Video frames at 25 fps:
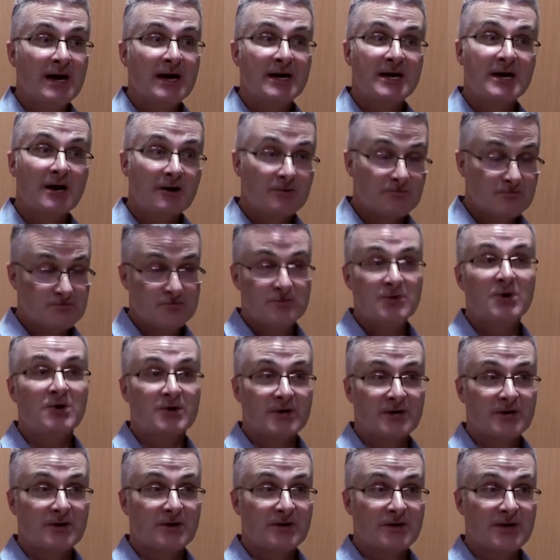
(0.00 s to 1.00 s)
Go
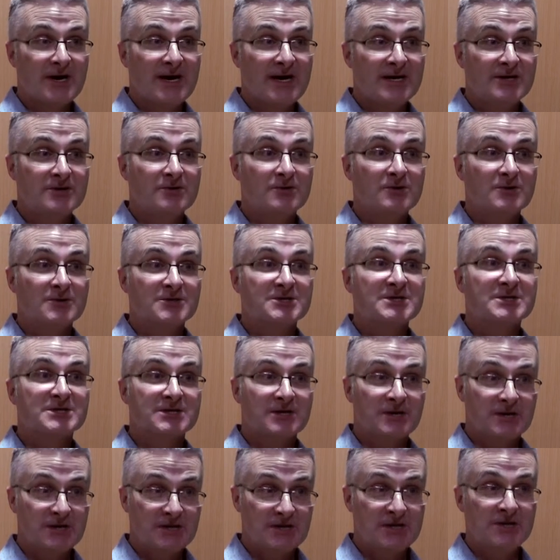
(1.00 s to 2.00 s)
knocking on their doors
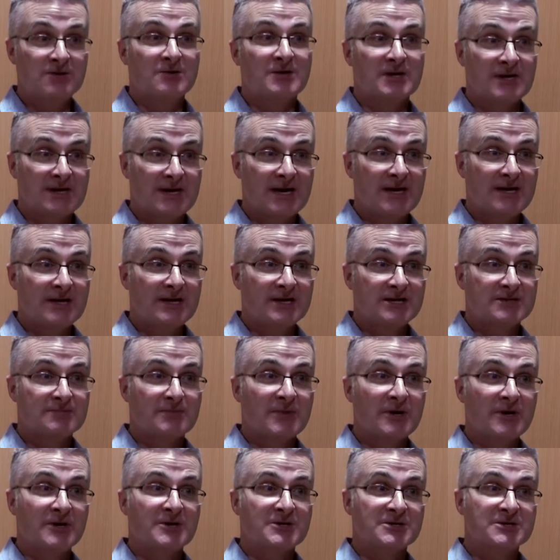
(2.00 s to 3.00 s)
so that you can get the
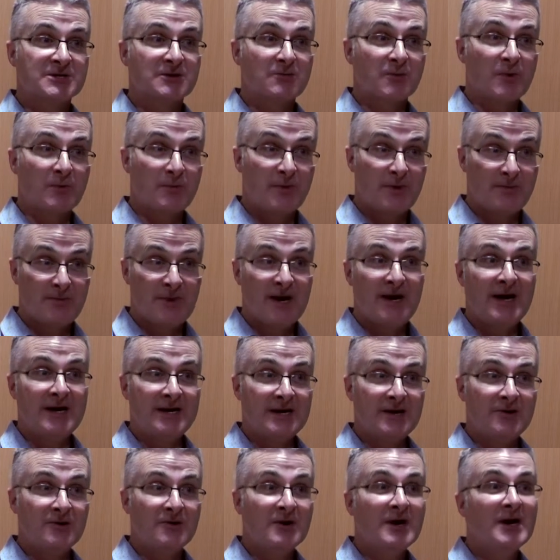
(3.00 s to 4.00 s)
experience that will prepare
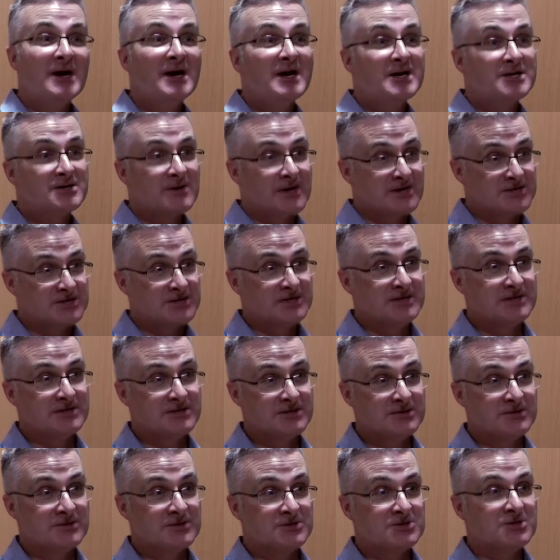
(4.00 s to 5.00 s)
you to actually
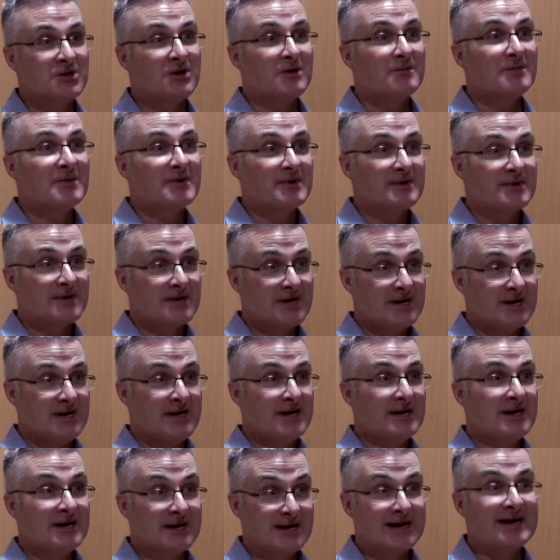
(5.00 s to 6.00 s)
do the job
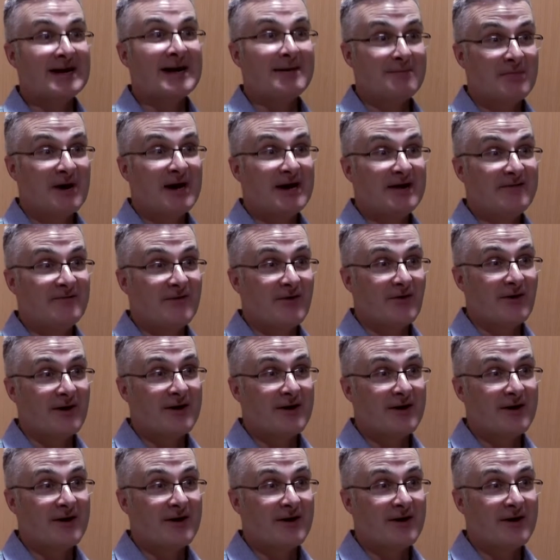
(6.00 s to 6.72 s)
and get paid for